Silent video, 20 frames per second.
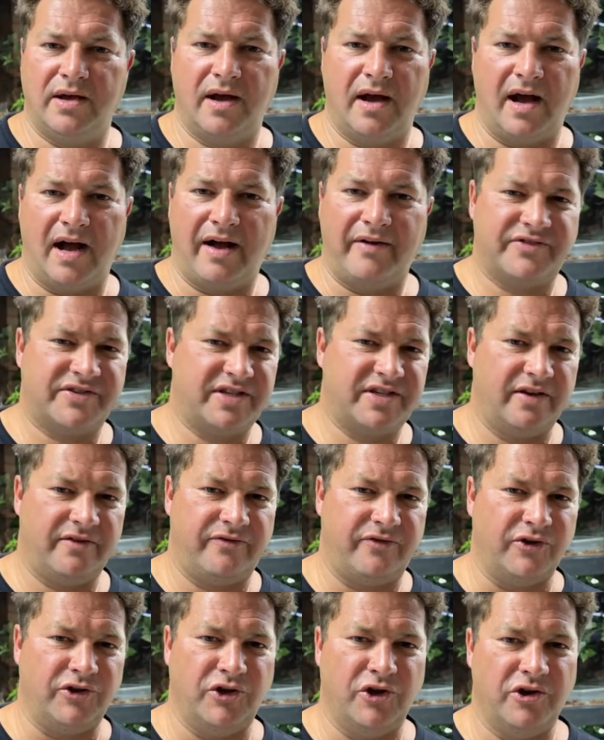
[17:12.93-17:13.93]
I've said
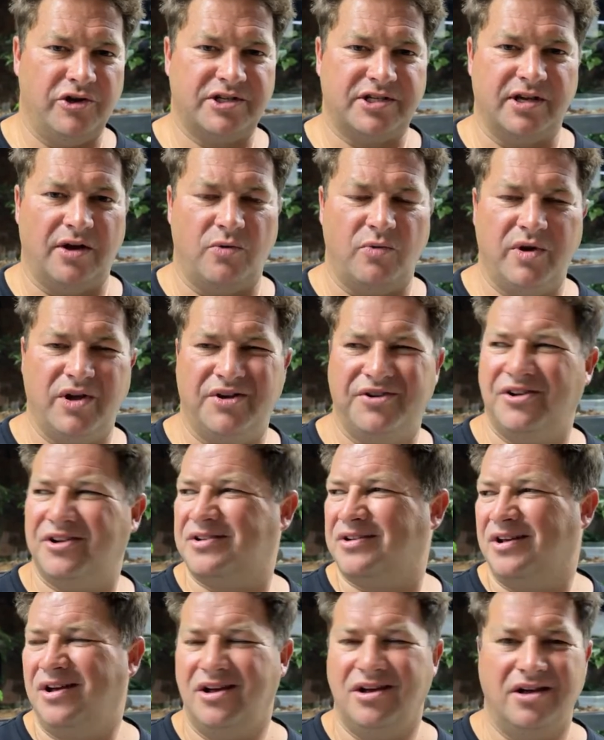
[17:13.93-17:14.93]
for years now, we are
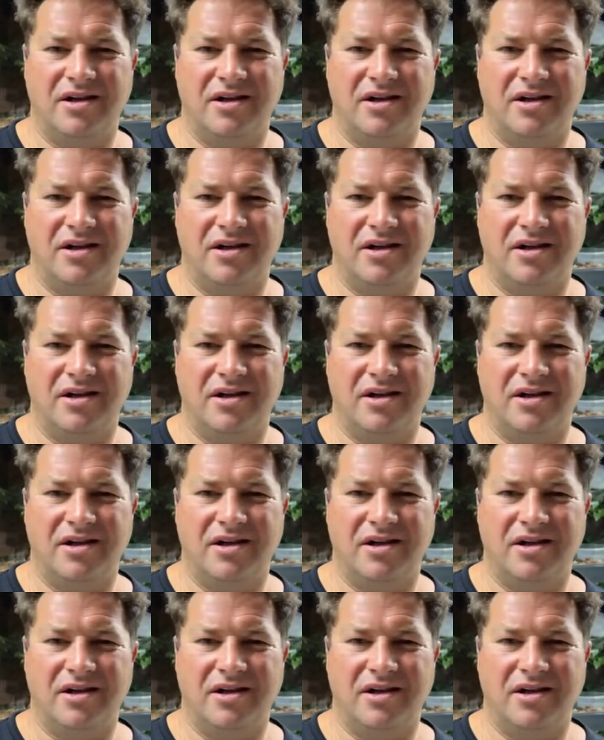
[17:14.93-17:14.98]
not